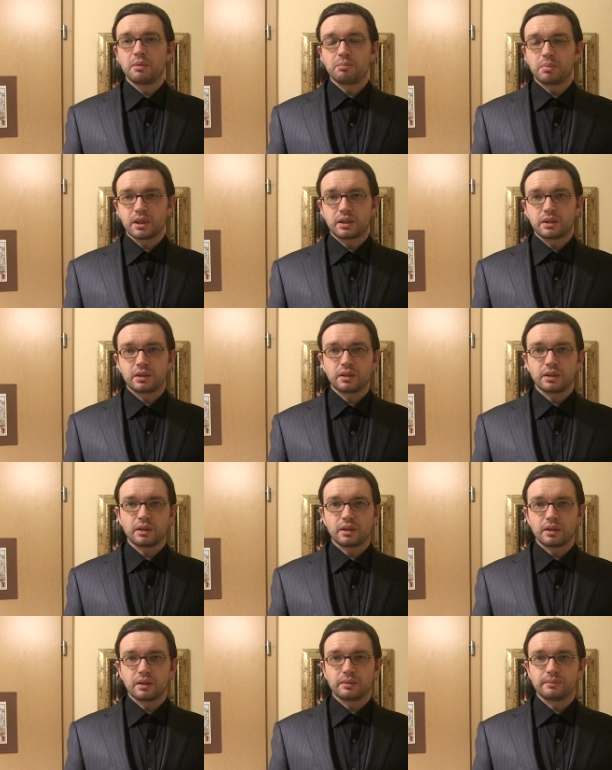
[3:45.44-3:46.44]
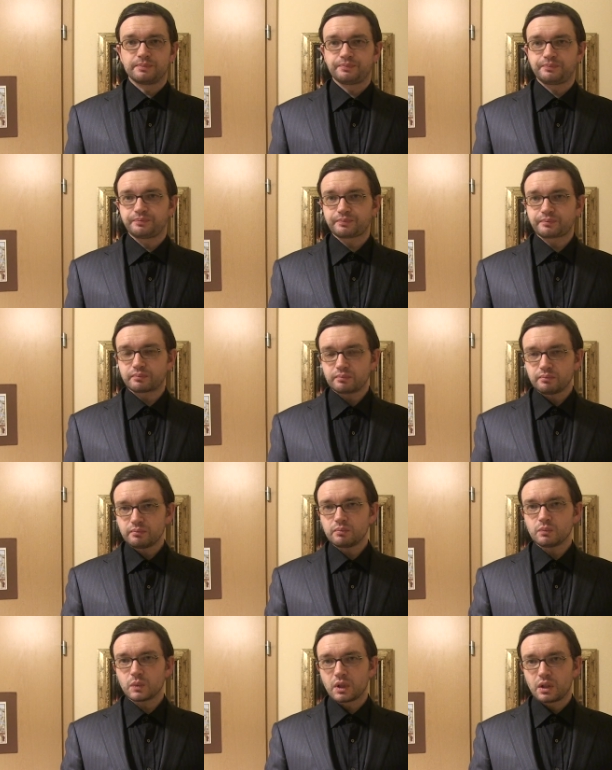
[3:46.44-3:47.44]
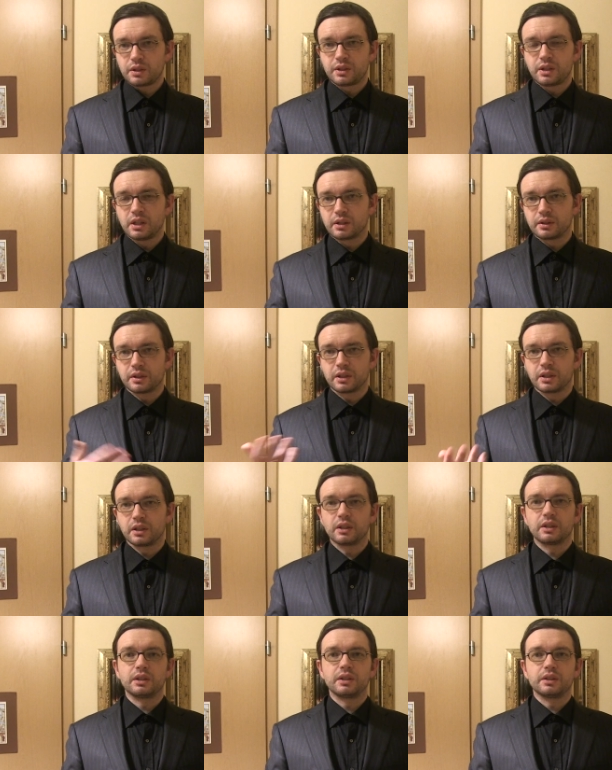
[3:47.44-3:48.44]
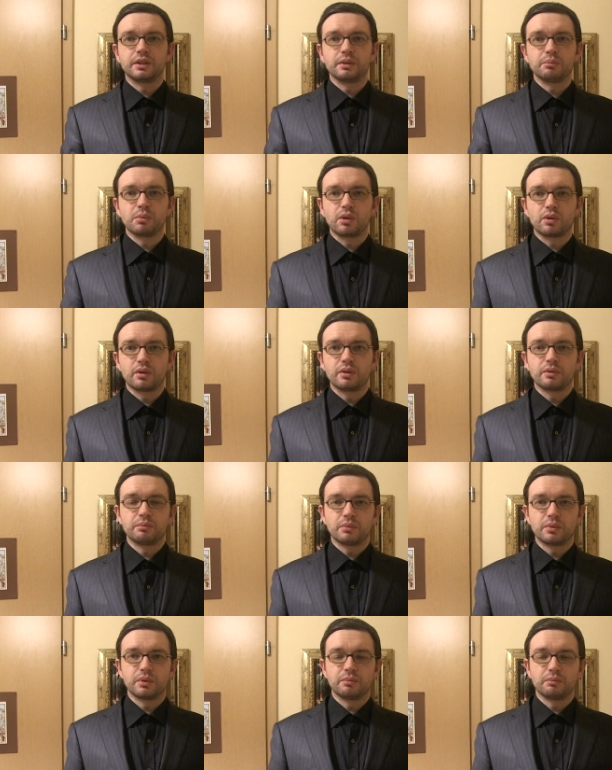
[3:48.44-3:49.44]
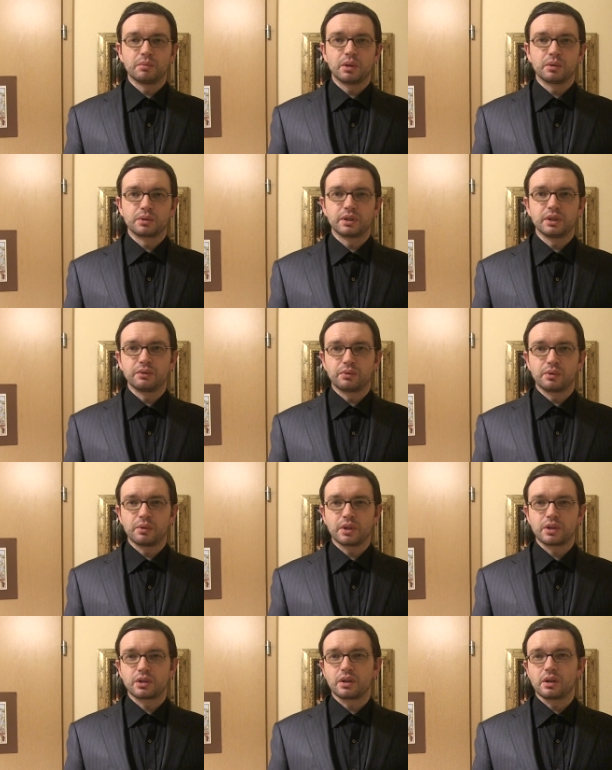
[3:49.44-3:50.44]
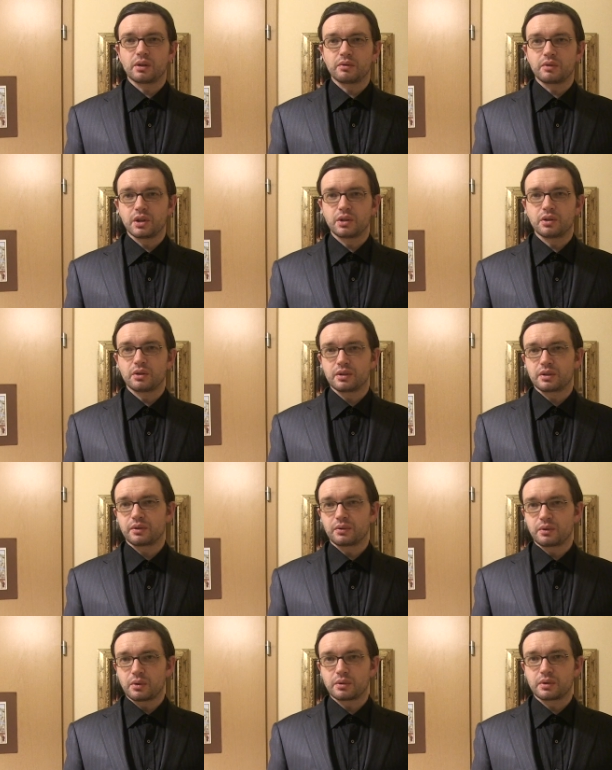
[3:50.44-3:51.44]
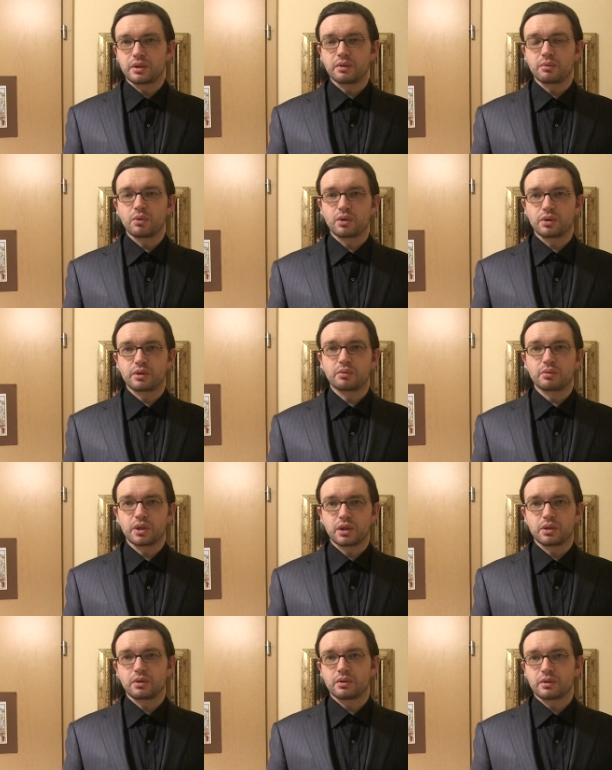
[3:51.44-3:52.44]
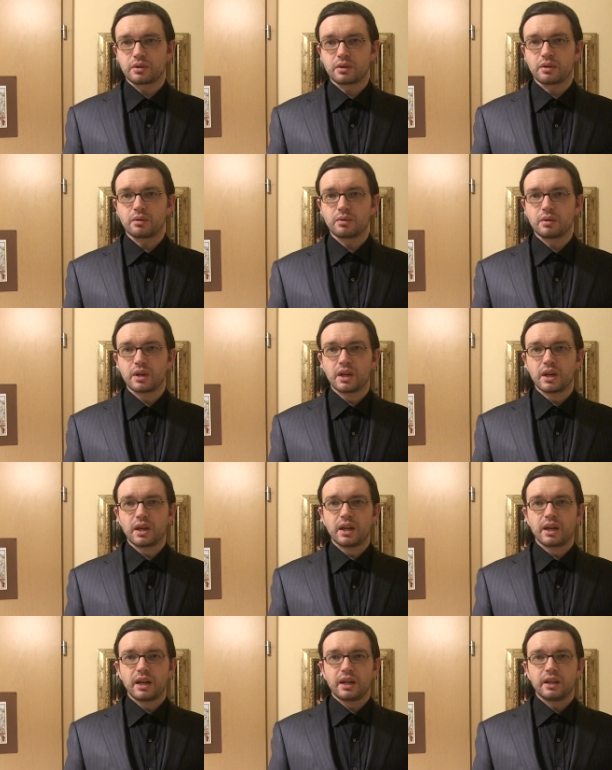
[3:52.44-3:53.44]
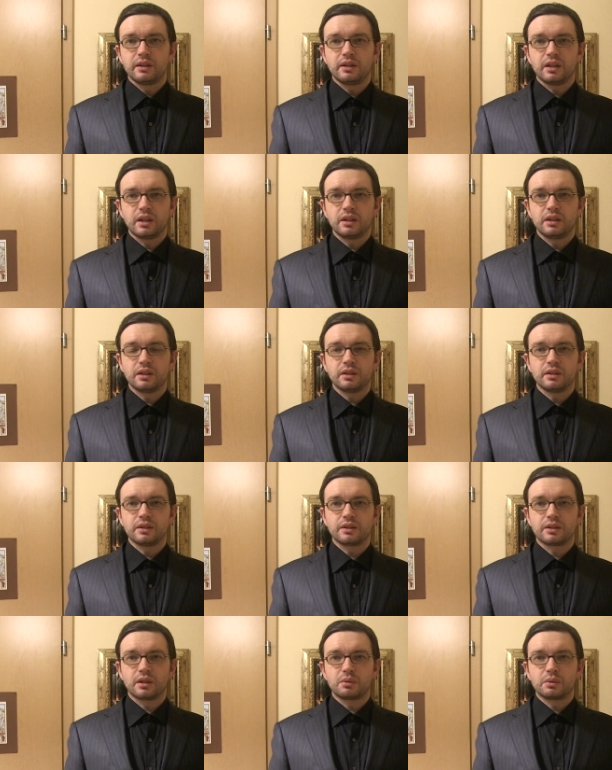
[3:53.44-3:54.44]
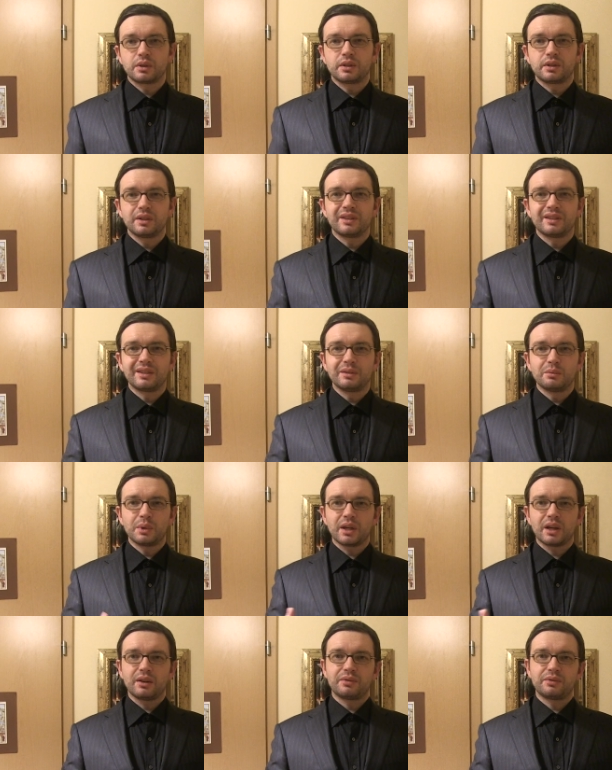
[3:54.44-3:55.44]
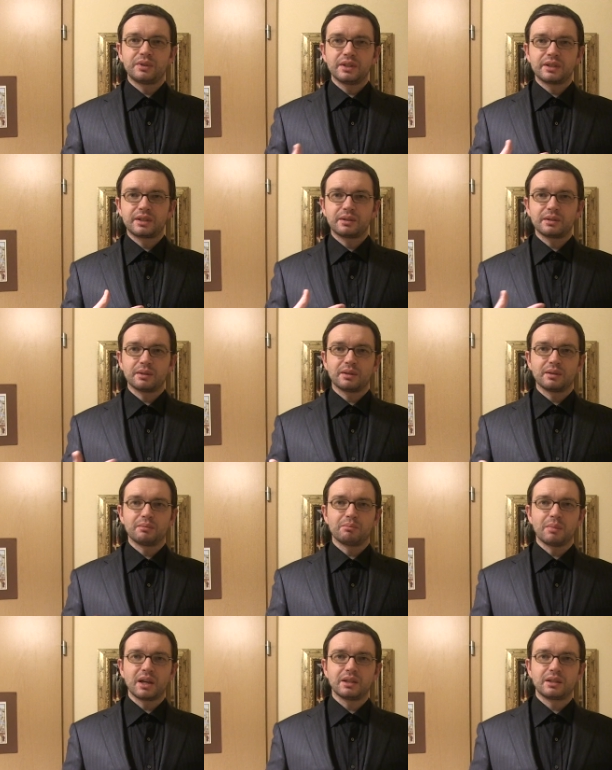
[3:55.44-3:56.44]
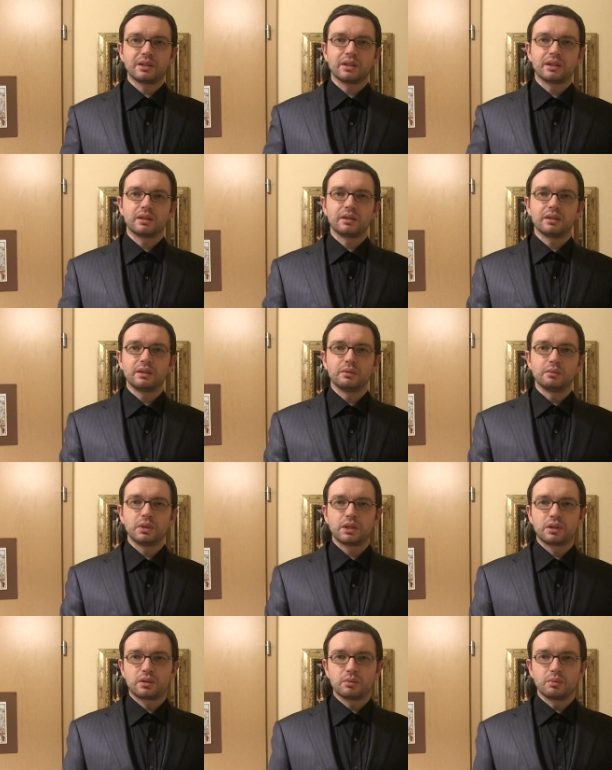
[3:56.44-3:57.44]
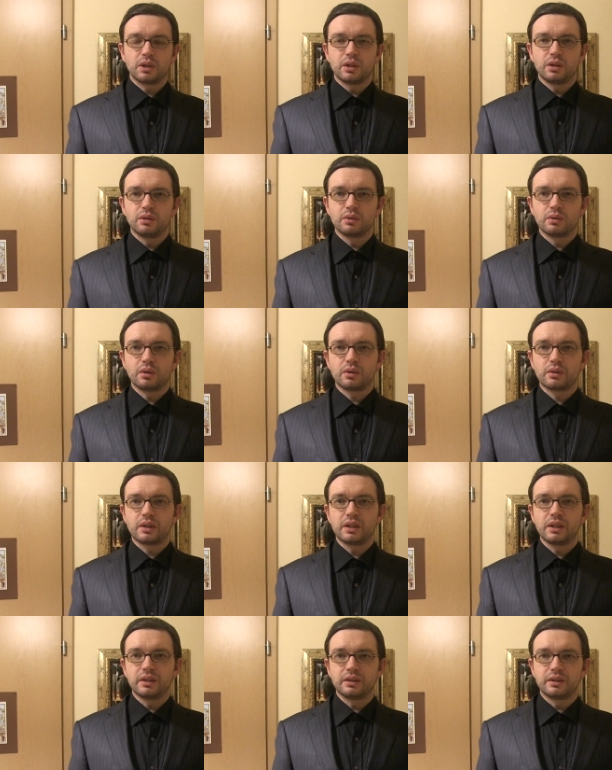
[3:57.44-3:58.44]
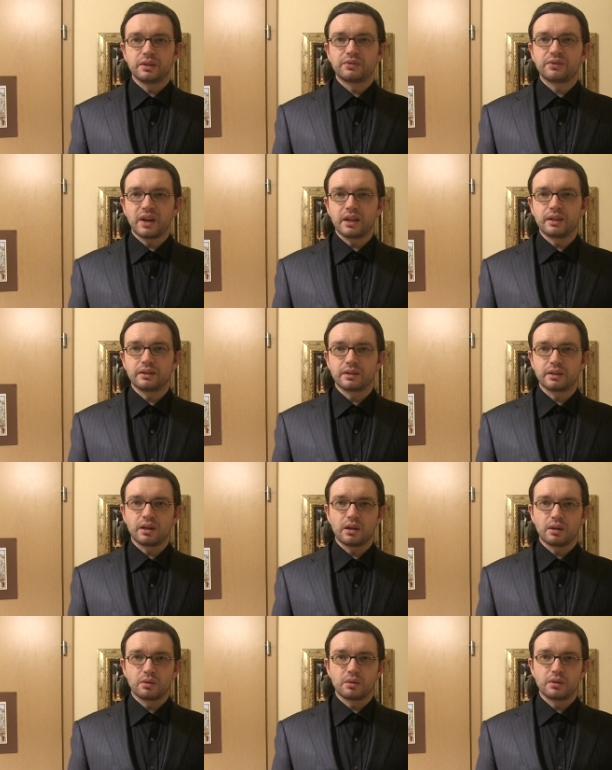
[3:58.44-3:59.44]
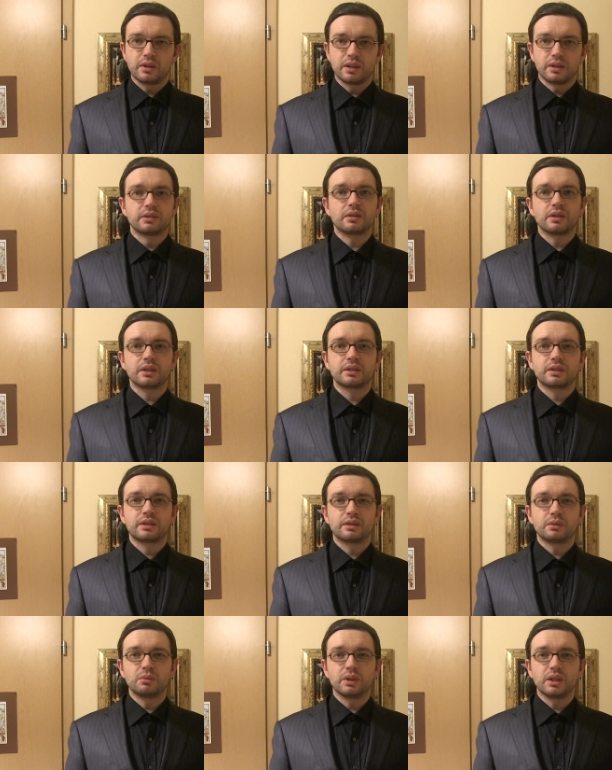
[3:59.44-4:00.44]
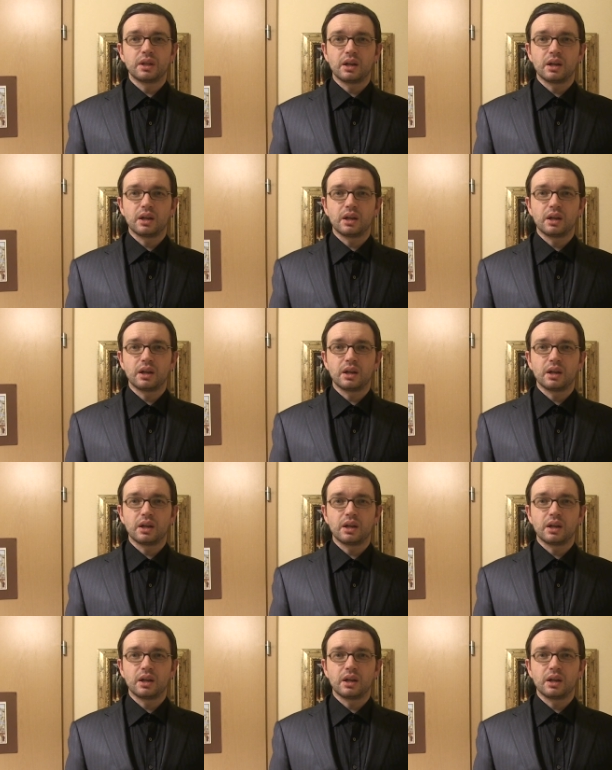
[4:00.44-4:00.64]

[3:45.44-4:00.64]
but um, still the, the, the, more most influential region is of course the Warsaw region so they uh, so we have this mindset in which we only defend our interests we